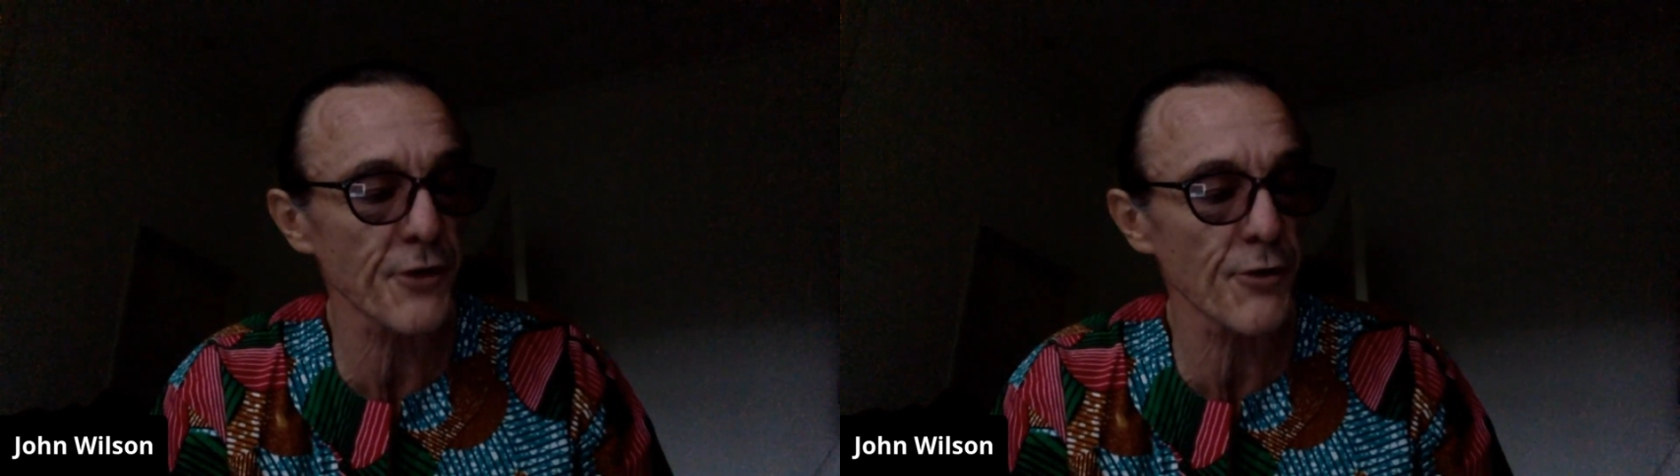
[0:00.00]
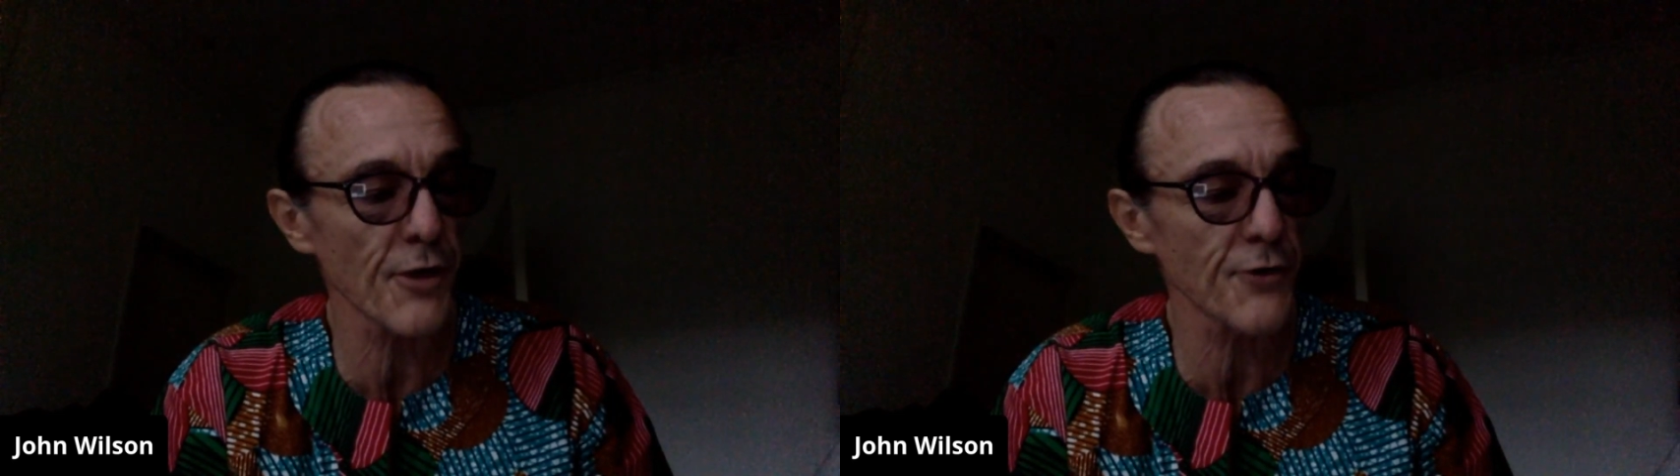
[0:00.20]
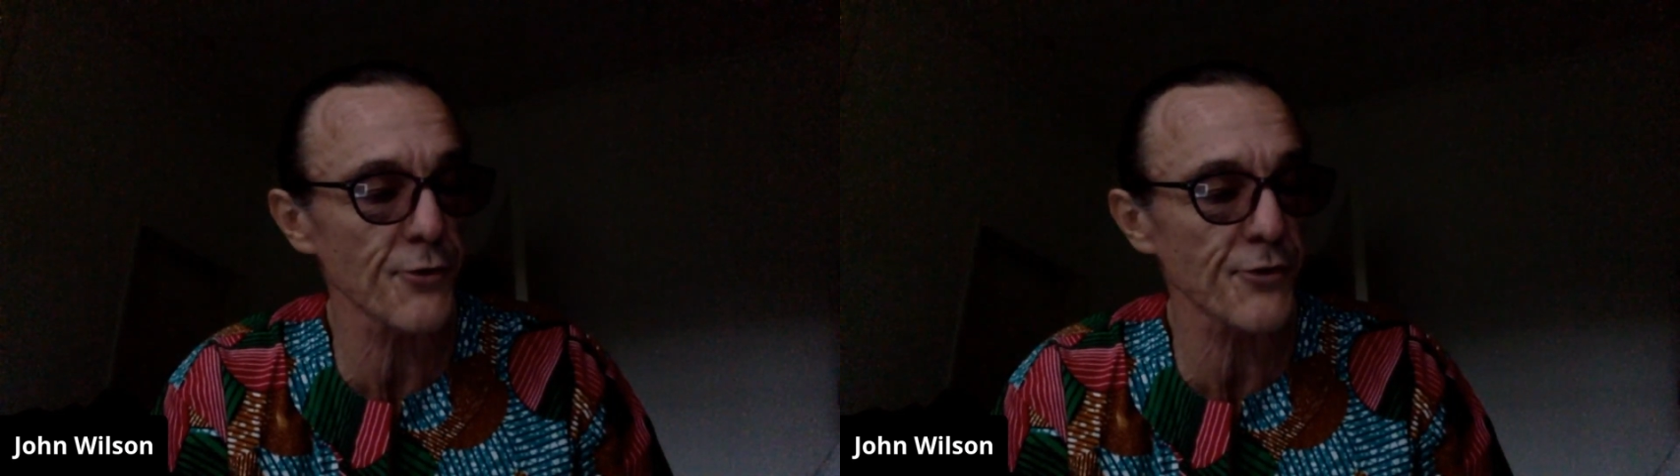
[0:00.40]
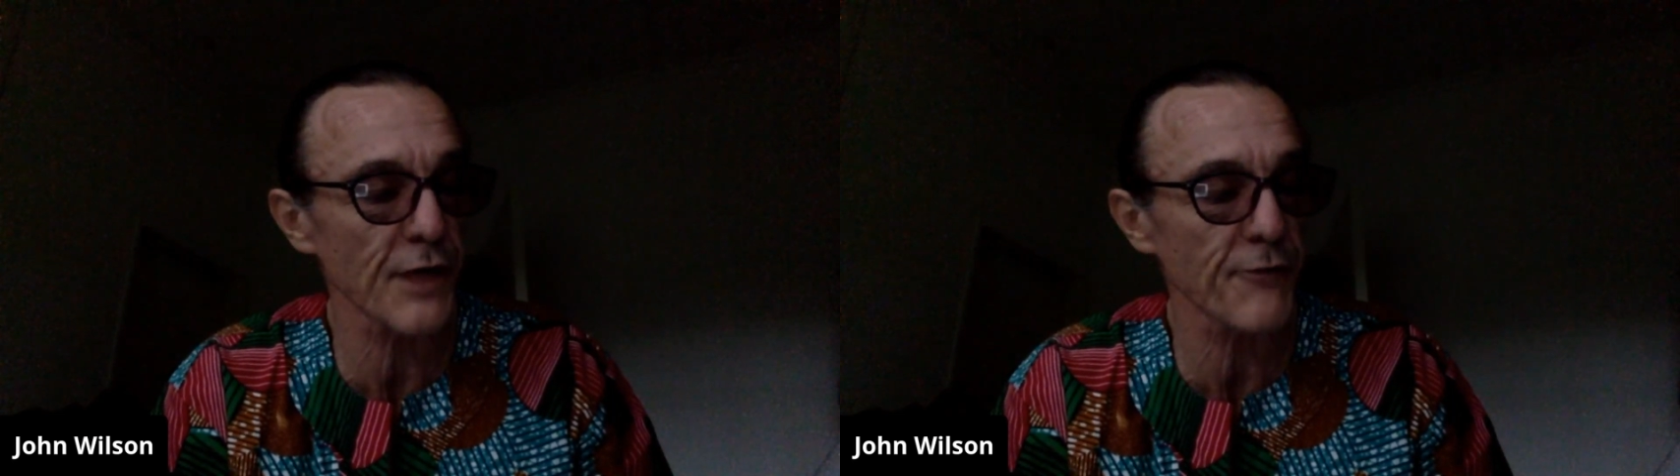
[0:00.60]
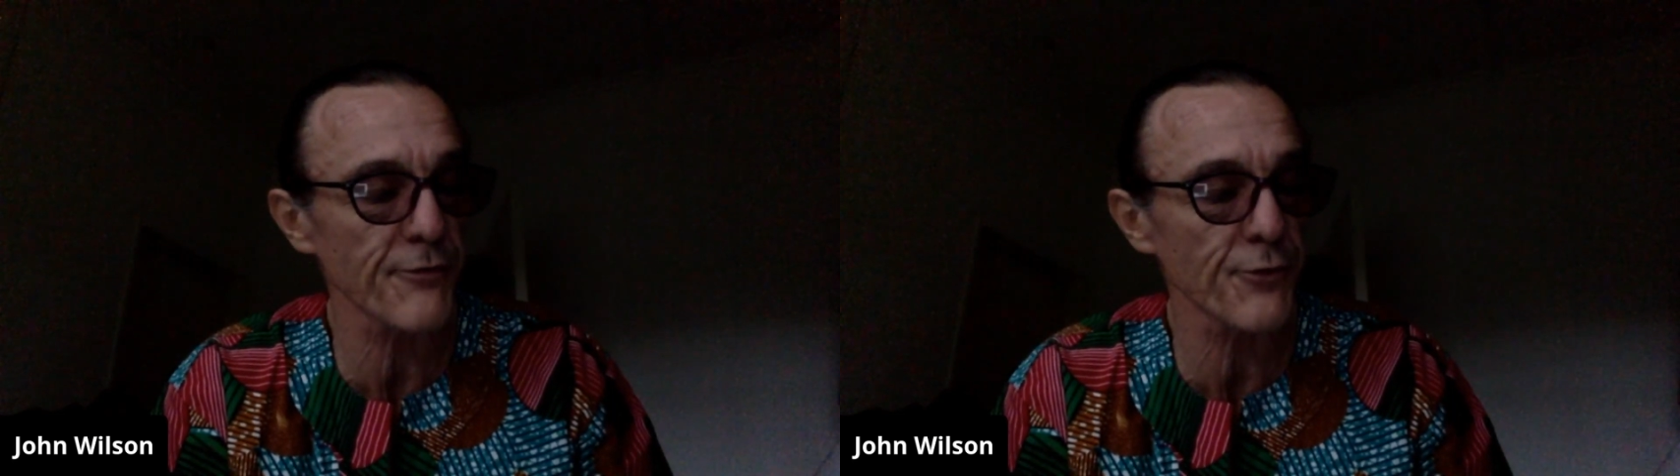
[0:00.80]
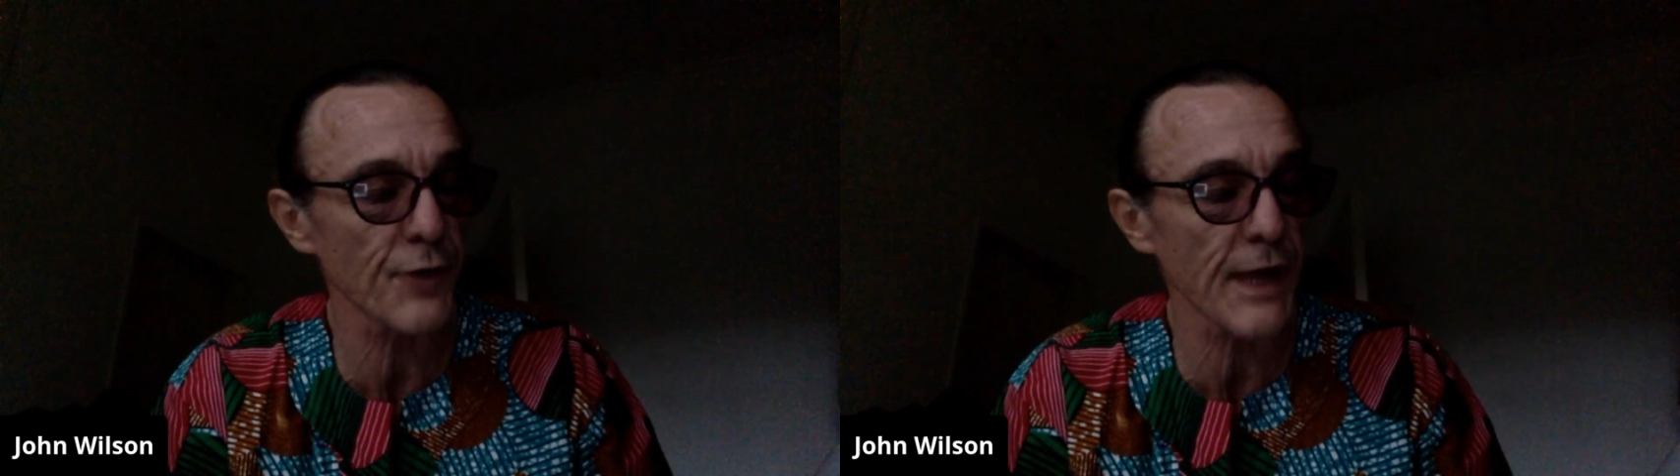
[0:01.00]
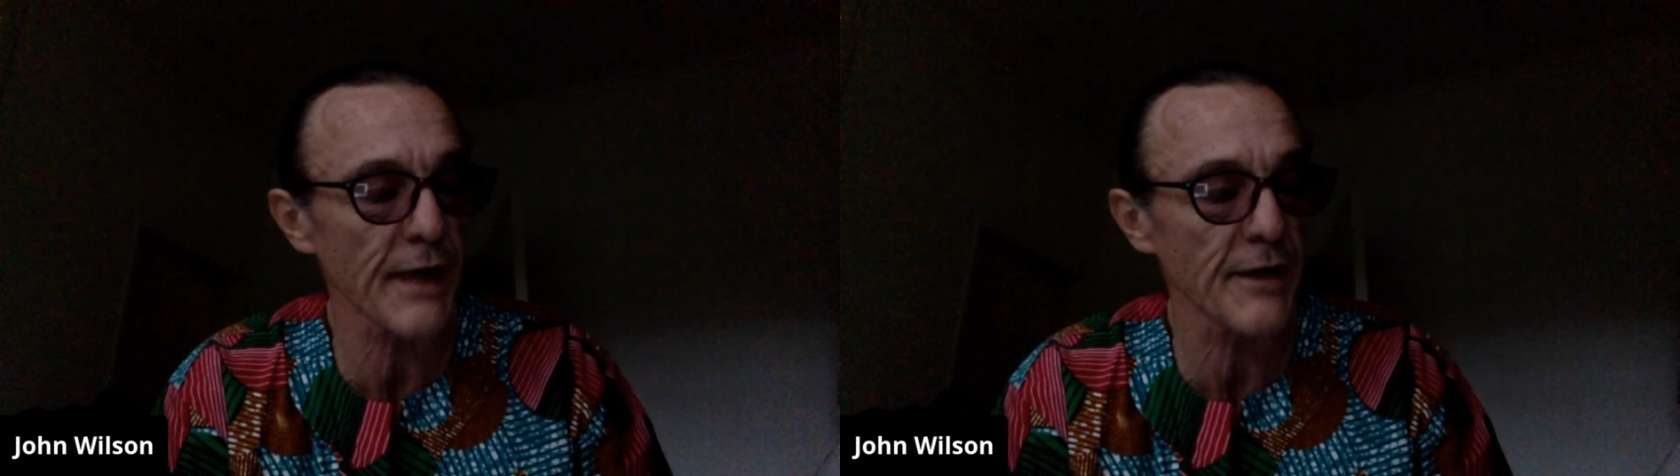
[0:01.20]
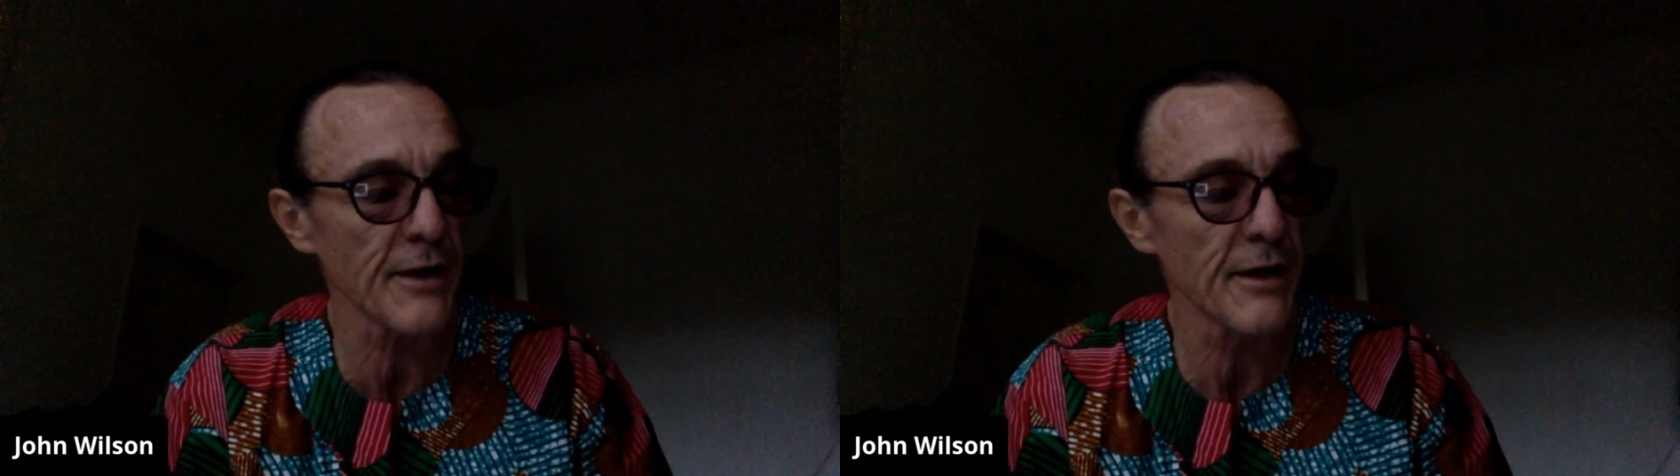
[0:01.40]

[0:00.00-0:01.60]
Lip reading: grow it yourself if you can.